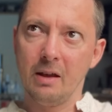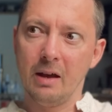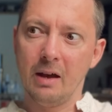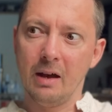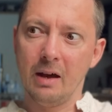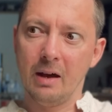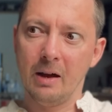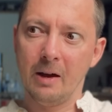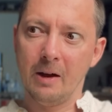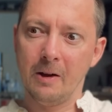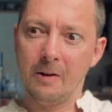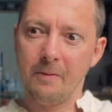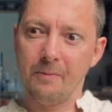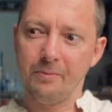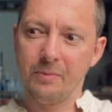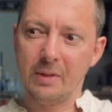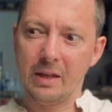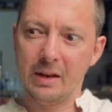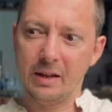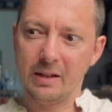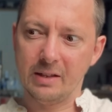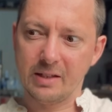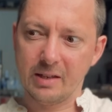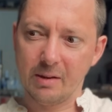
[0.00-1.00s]
And
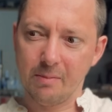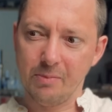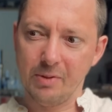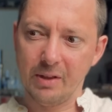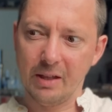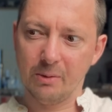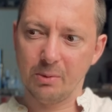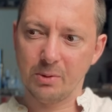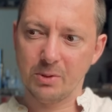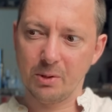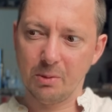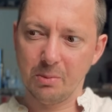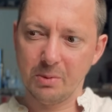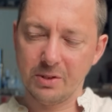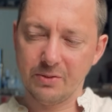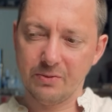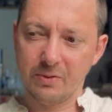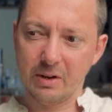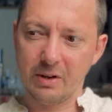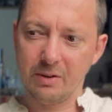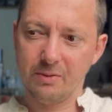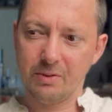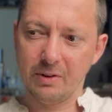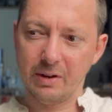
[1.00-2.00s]
it's something that was always
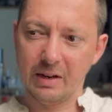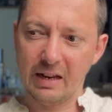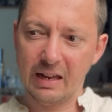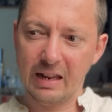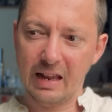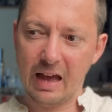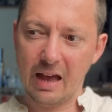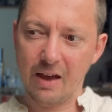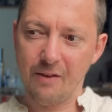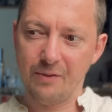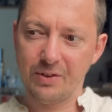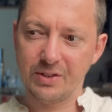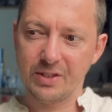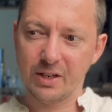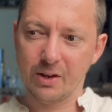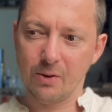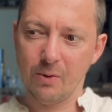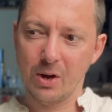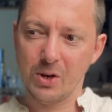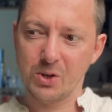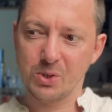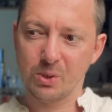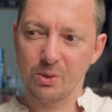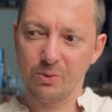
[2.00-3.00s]
very, very alive as a
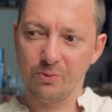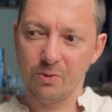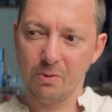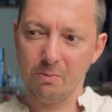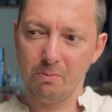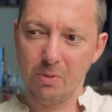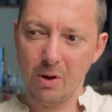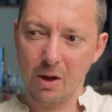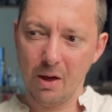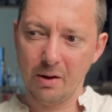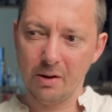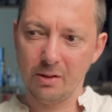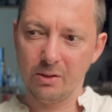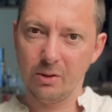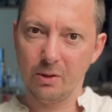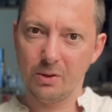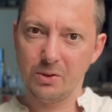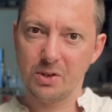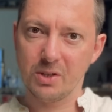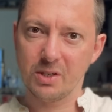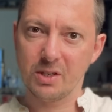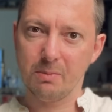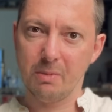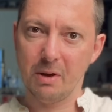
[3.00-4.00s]
question for Bernard, not
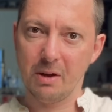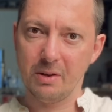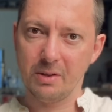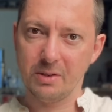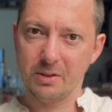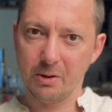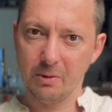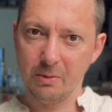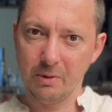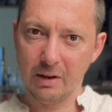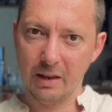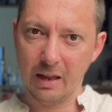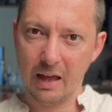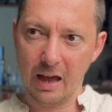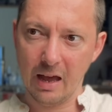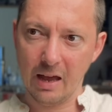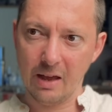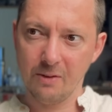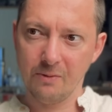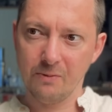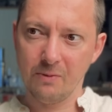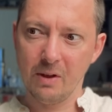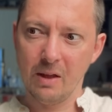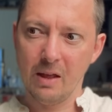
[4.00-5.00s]
just about his own
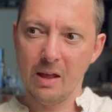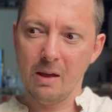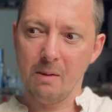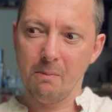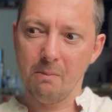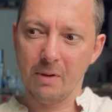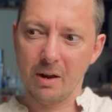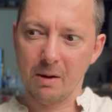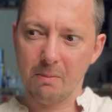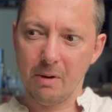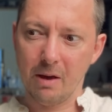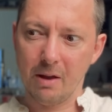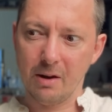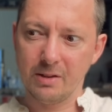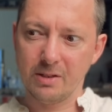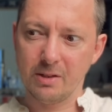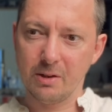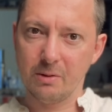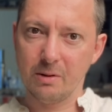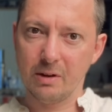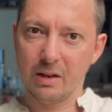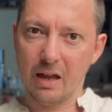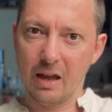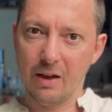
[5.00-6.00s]
life, but about his
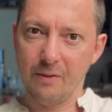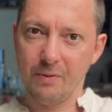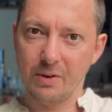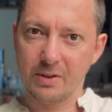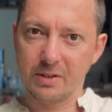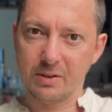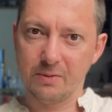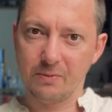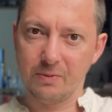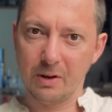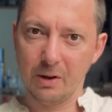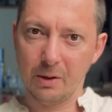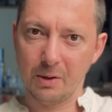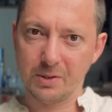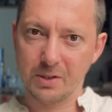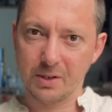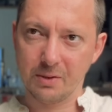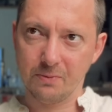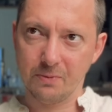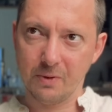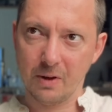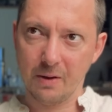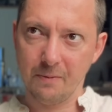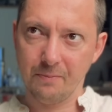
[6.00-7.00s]
own life as a
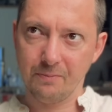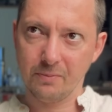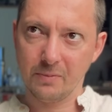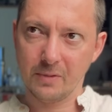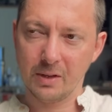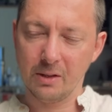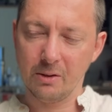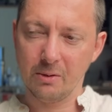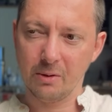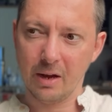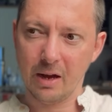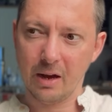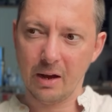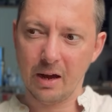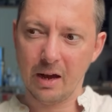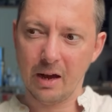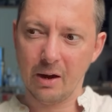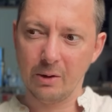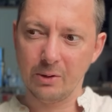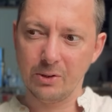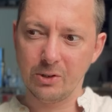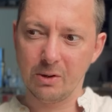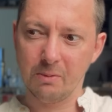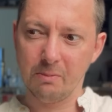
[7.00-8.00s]
philosopher.
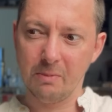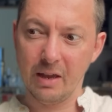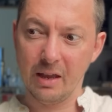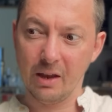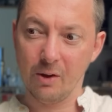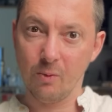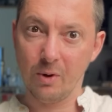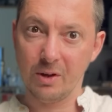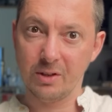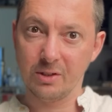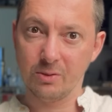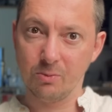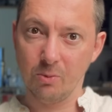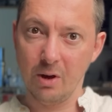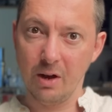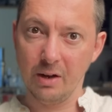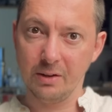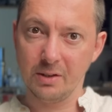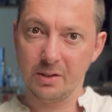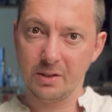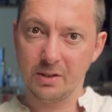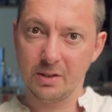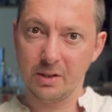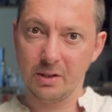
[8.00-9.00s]
How do I make one's
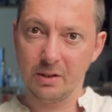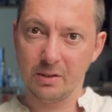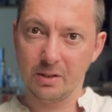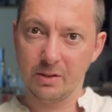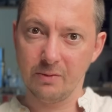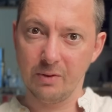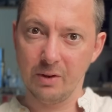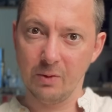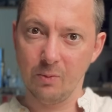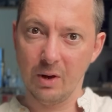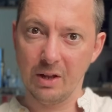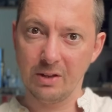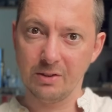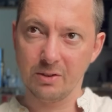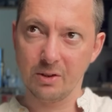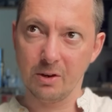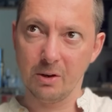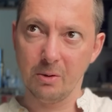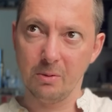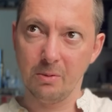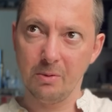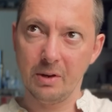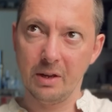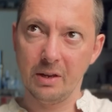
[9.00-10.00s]
work distinctively one's
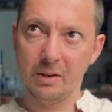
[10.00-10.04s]
own?